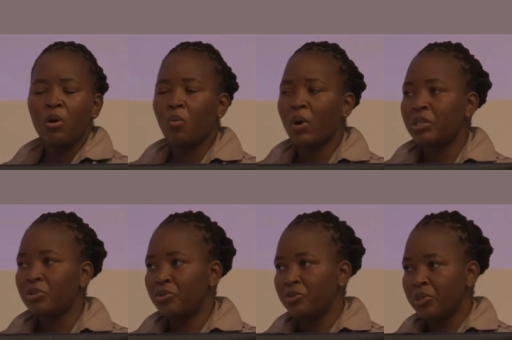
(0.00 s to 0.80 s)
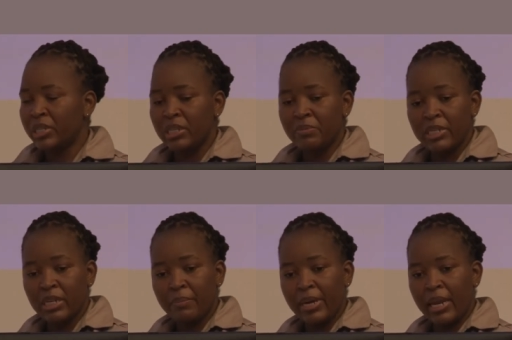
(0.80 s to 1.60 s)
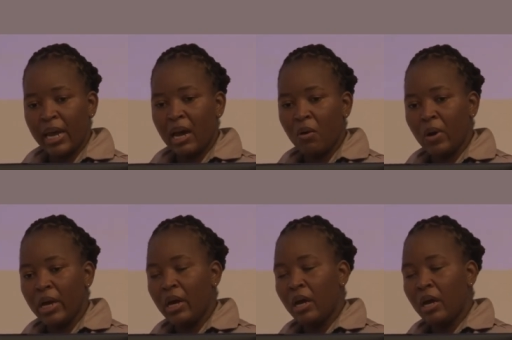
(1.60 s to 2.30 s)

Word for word: 1 to 2 centimeter per hour